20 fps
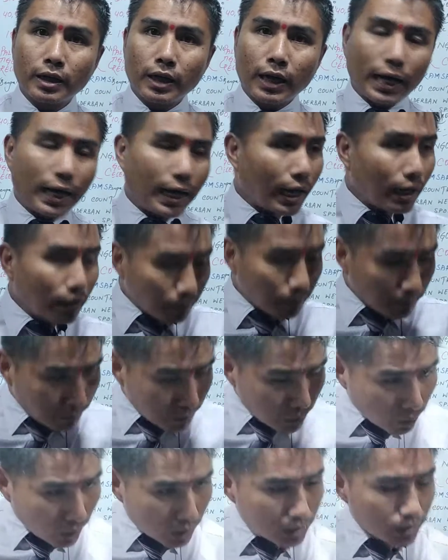And
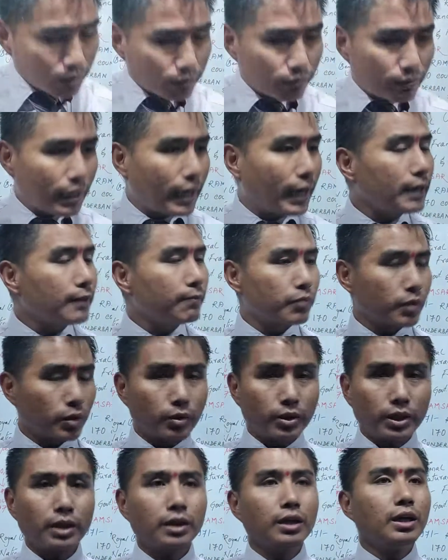because of that,
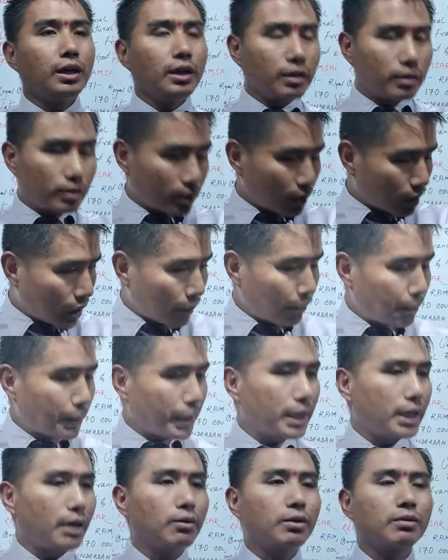okay, the up
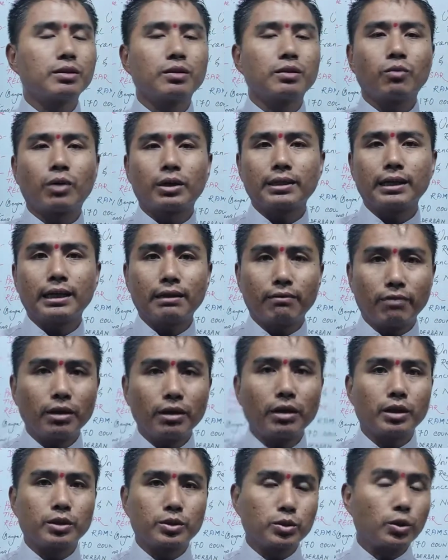and down of the water level
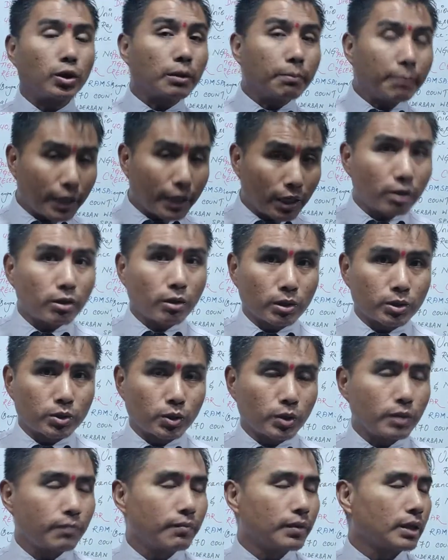also, or may not
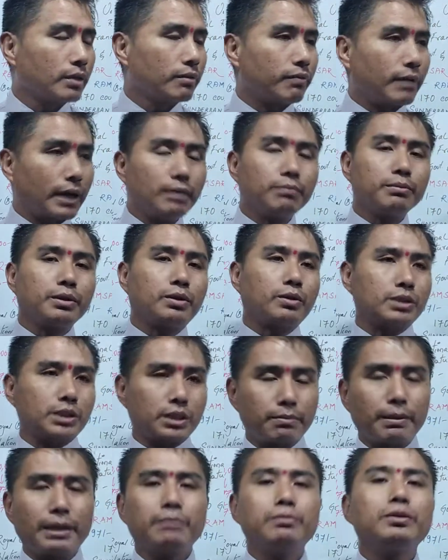also, fine, because it
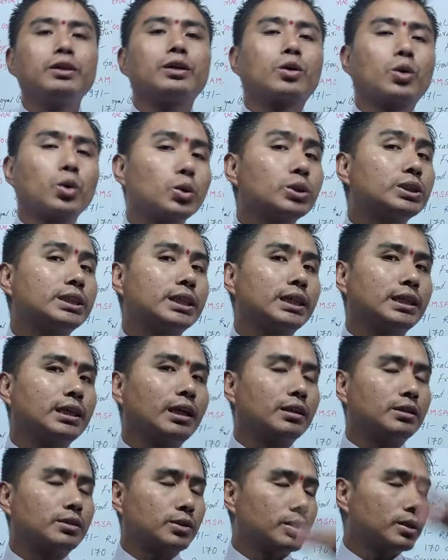might be a closed area
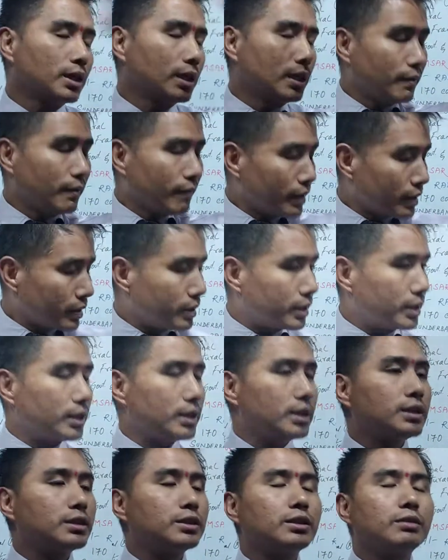also,
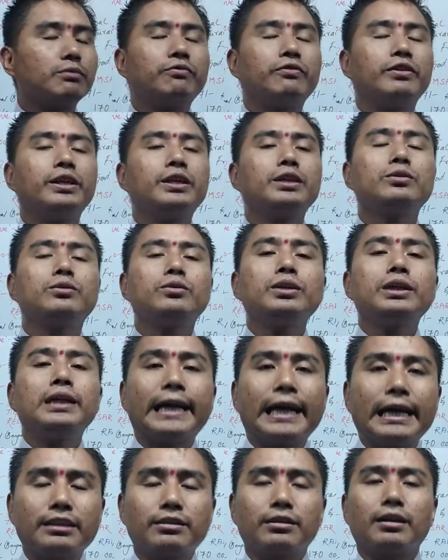it is a very good
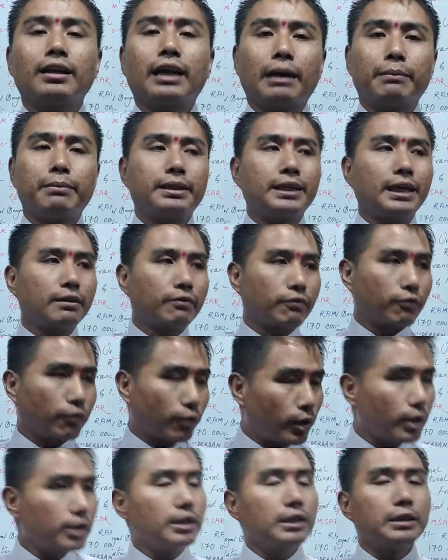natural habitat
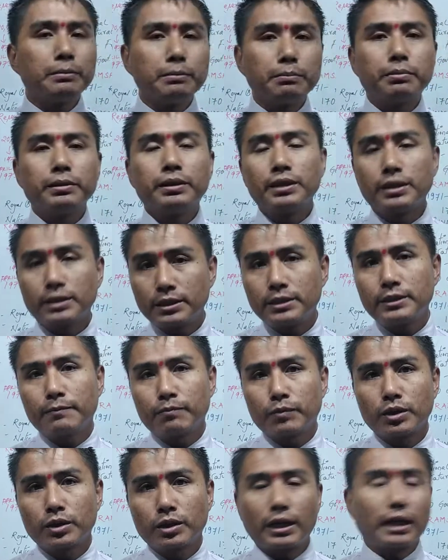for birds,
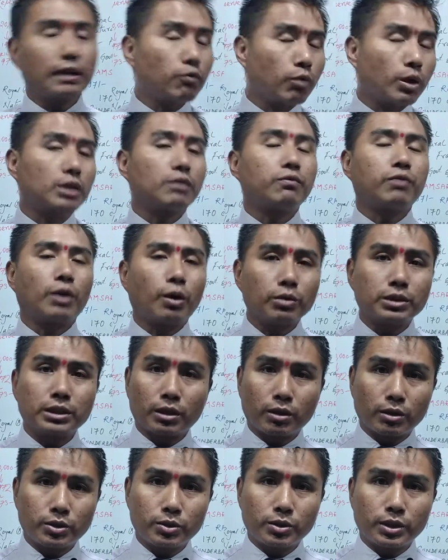like waterfowls are
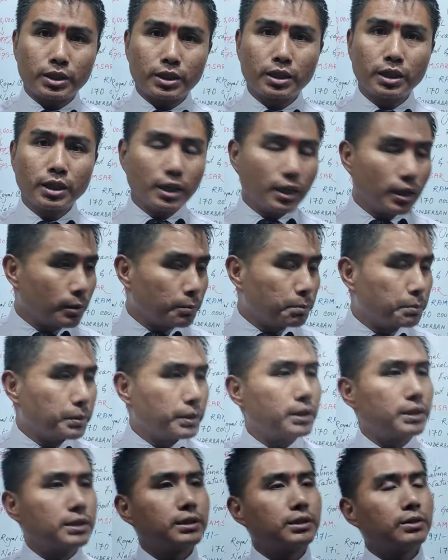also there,
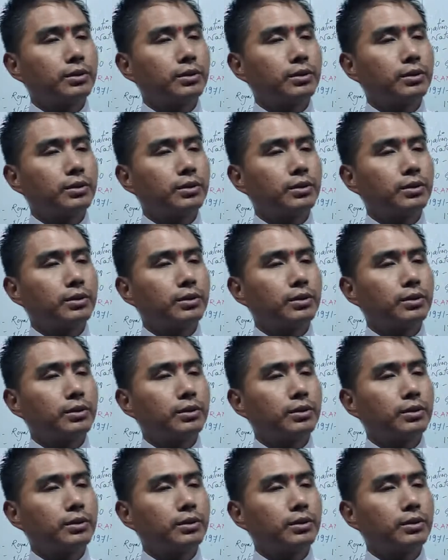birds.